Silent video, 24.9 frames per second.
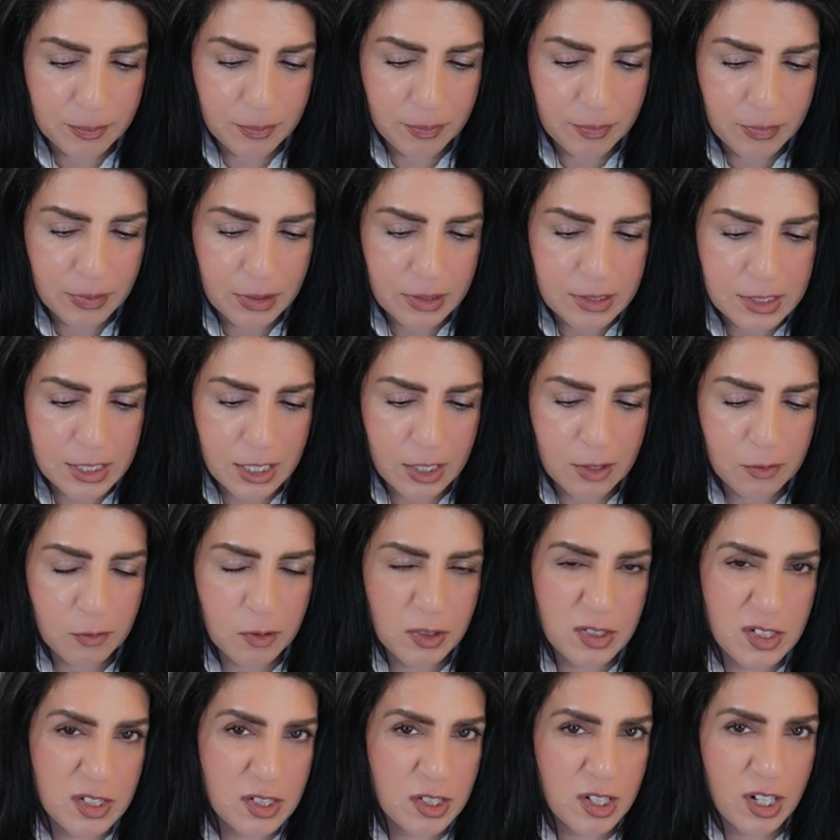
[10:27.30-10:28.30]
Second
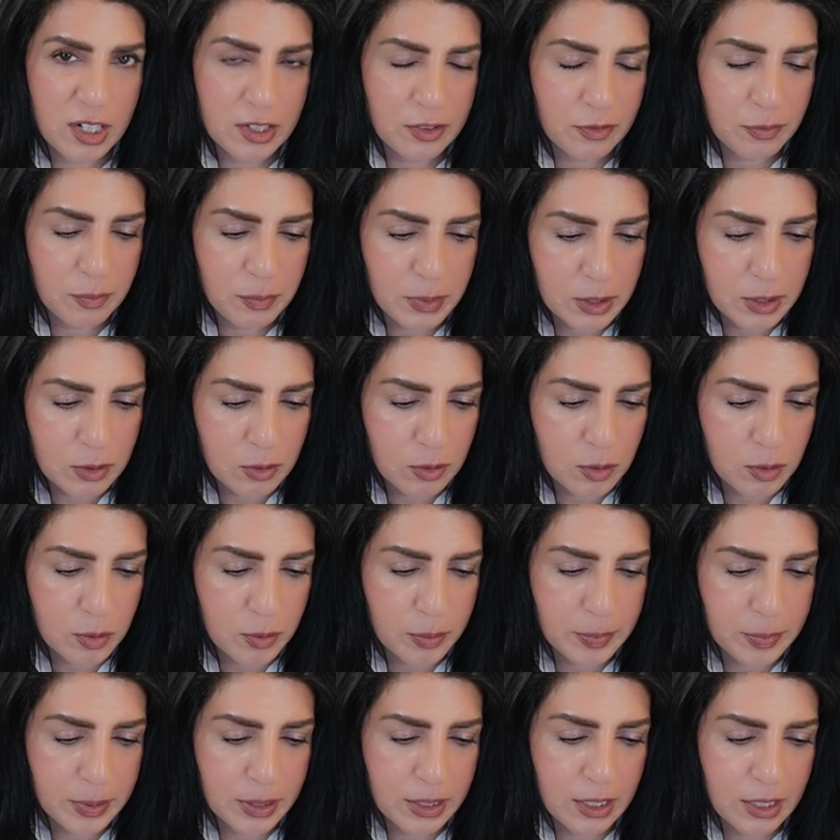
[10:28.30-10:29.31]
one is kind of middle
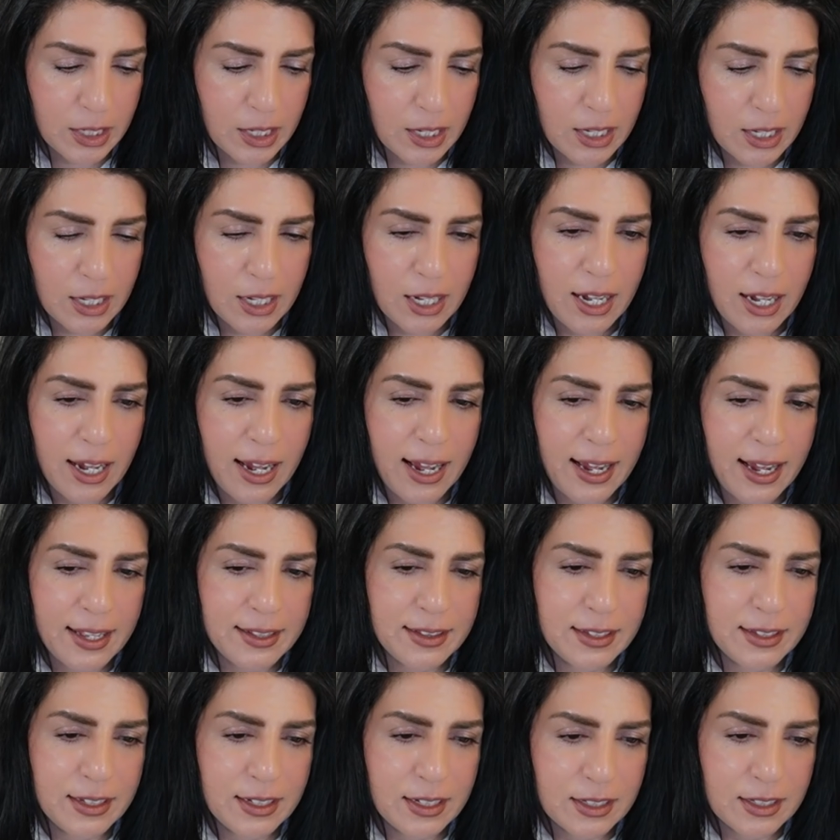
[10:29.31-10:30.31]
looping.
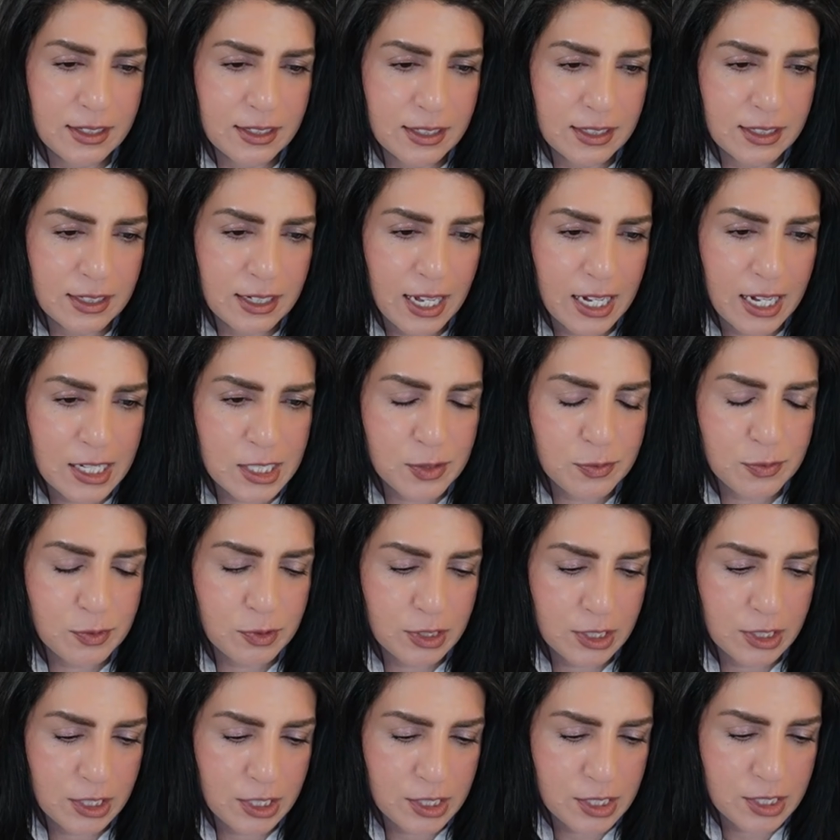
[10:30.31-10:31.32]
And the last one
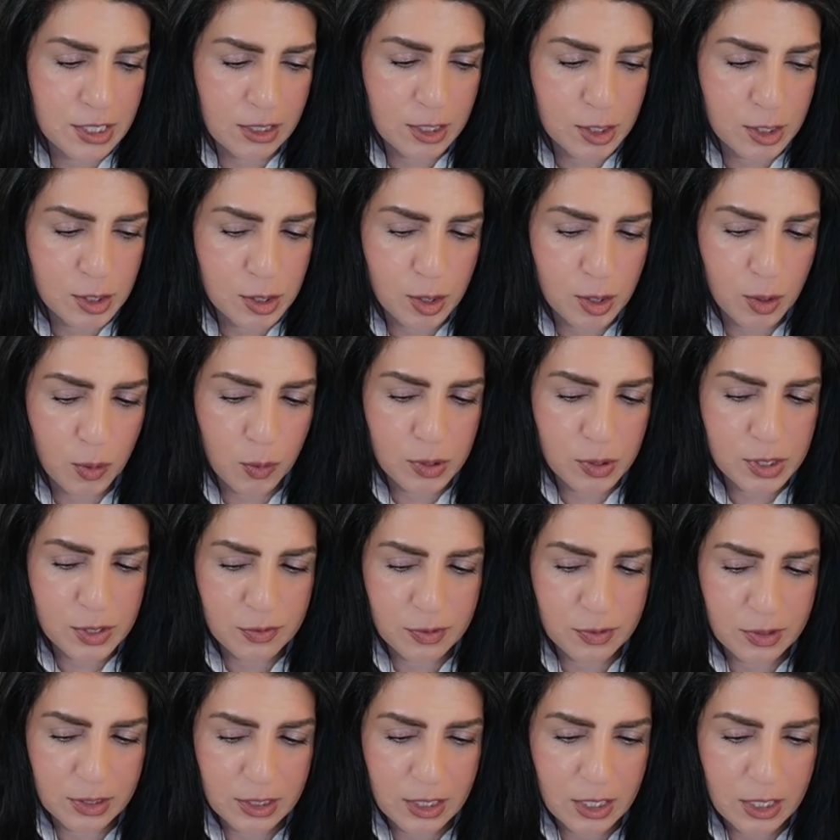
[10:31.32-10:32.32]
is the slowest
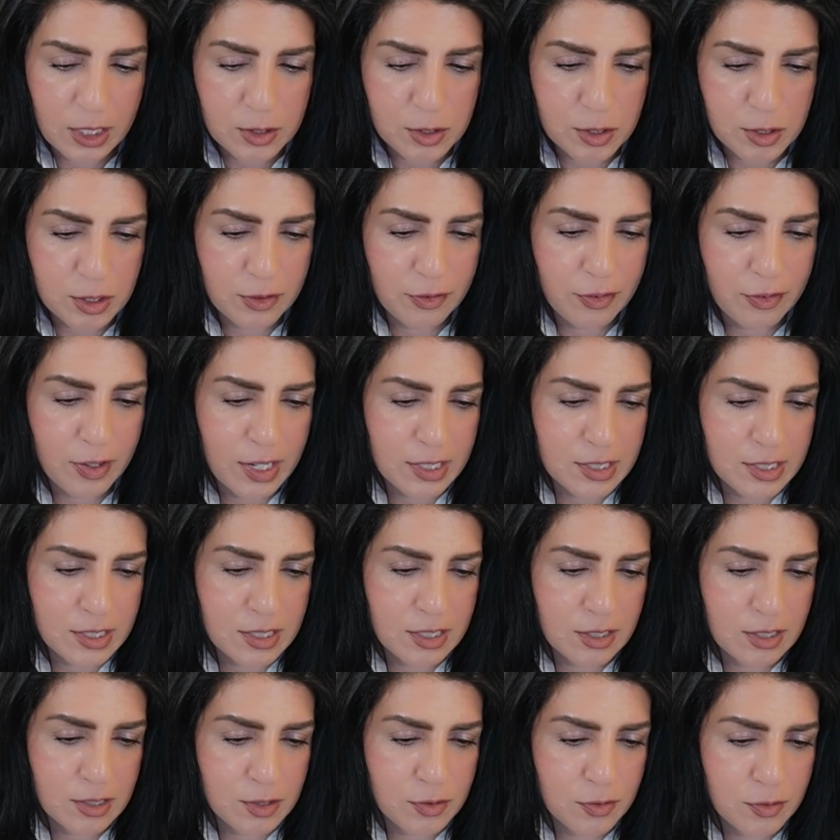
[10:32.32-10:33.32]
one. So the
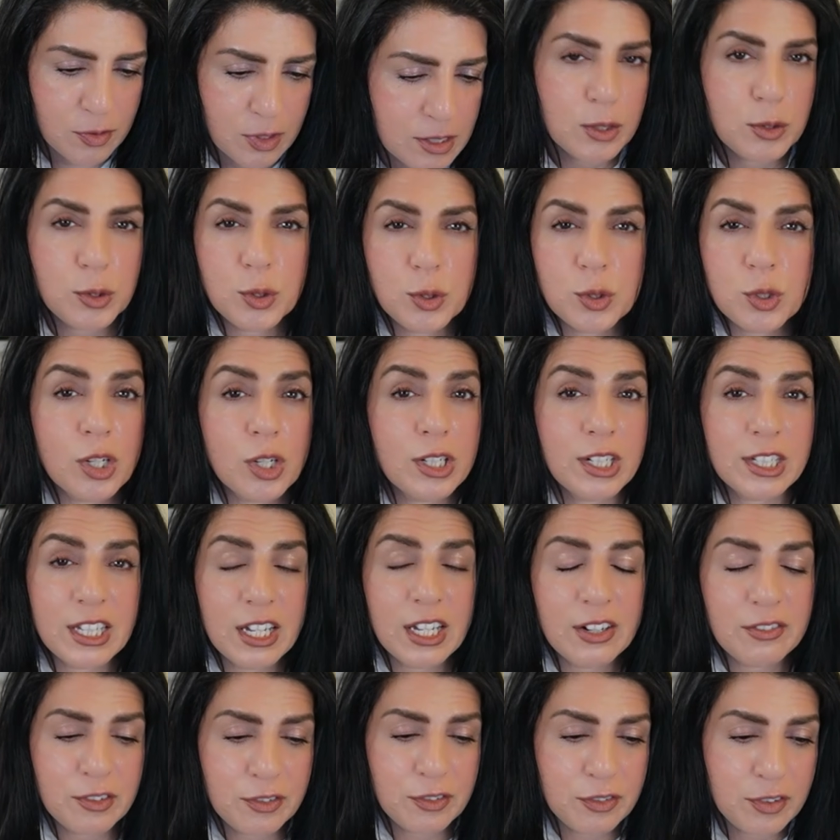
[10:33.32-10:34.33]
fastest one, you run it
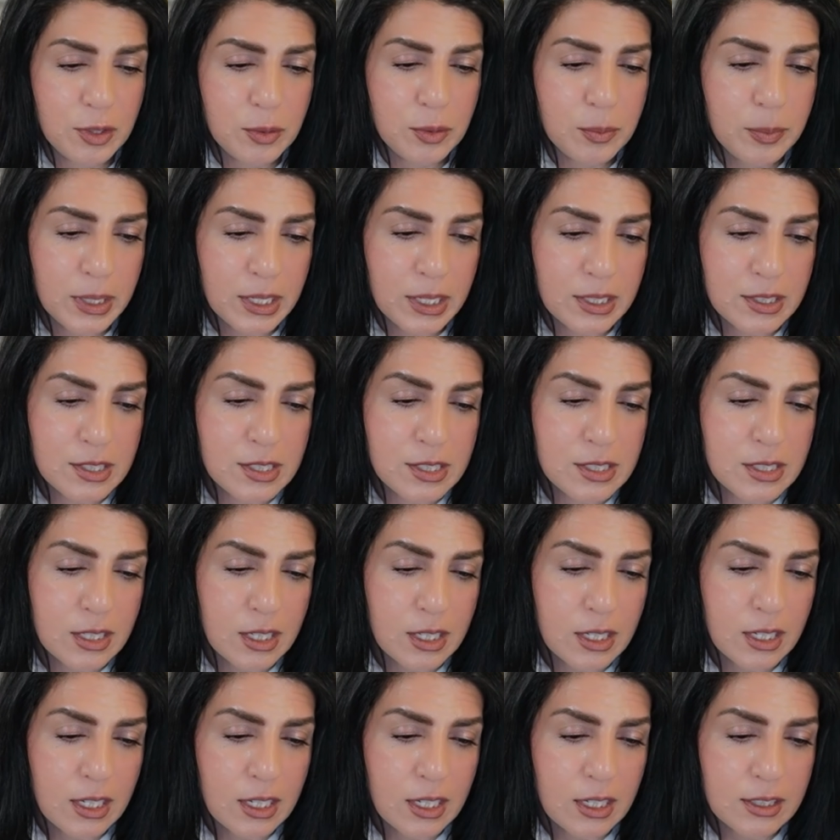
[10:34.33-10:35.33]
every few minutes.
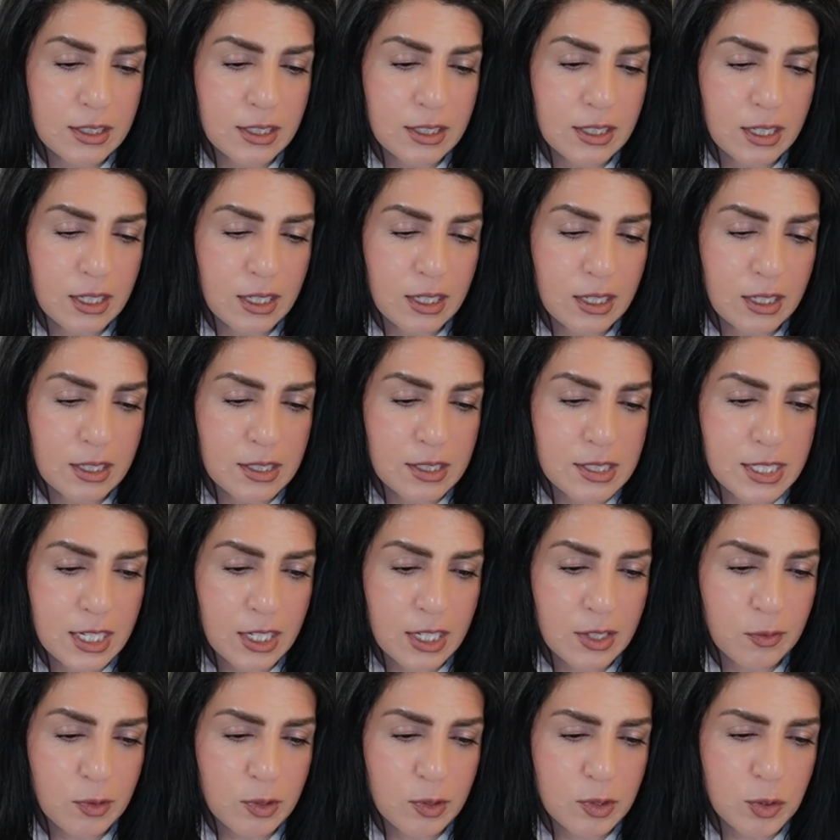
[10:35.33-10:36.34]
The
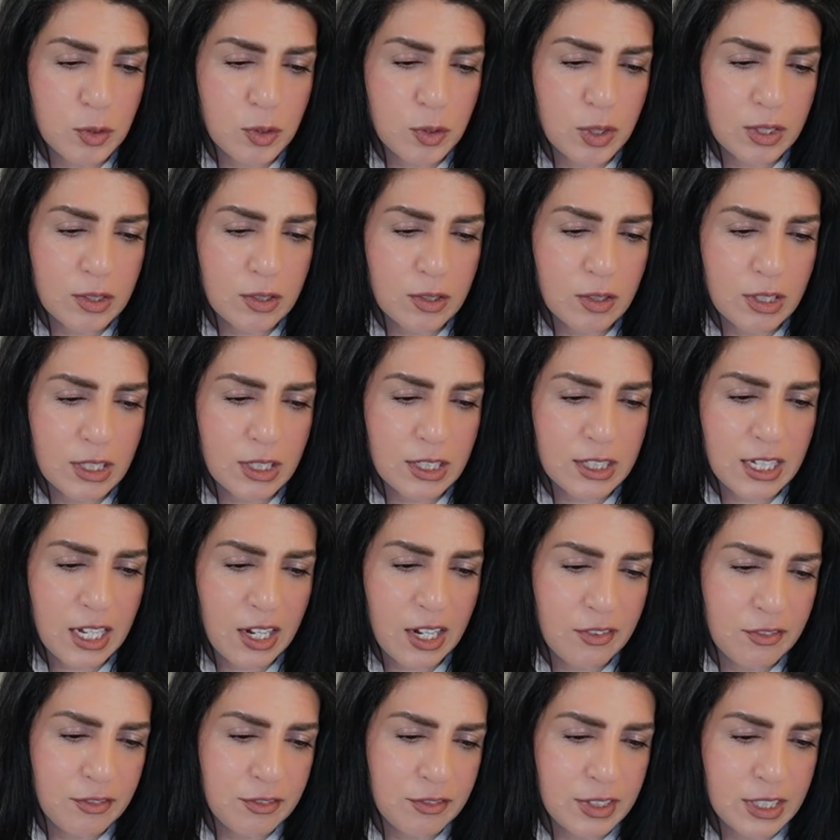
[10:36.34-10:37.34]
second one, you run it
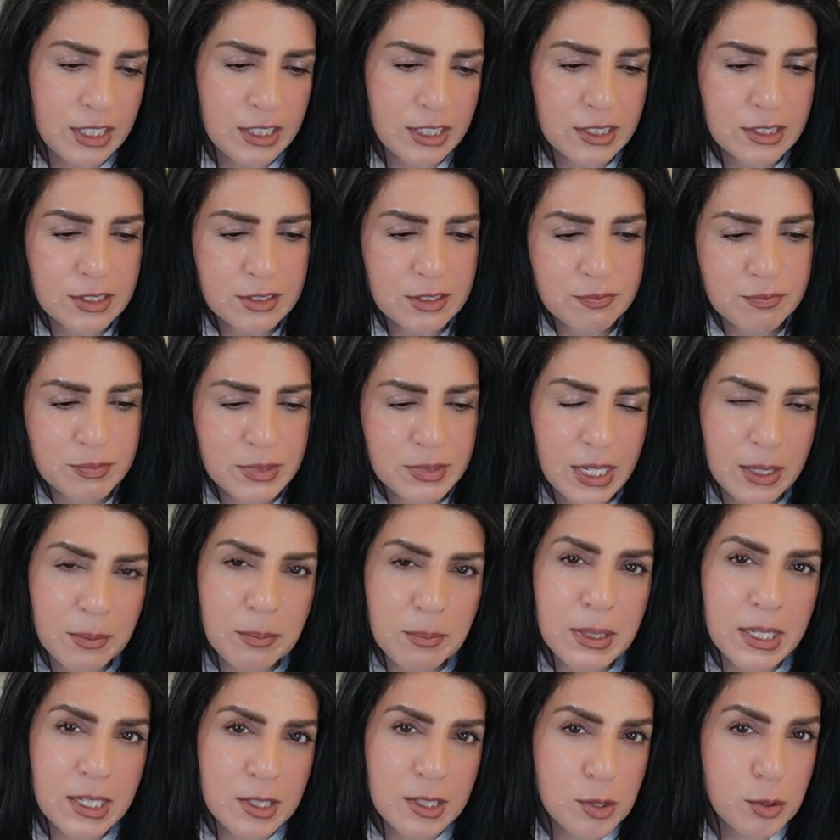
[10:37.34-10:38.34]
every 10
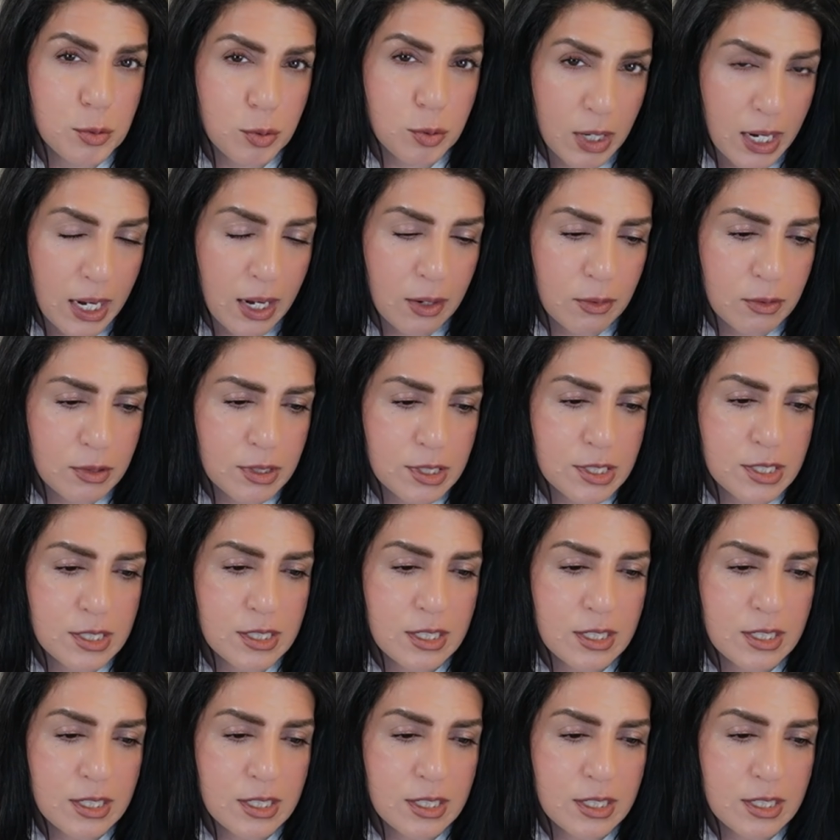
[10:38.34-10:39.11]
minutes to hours.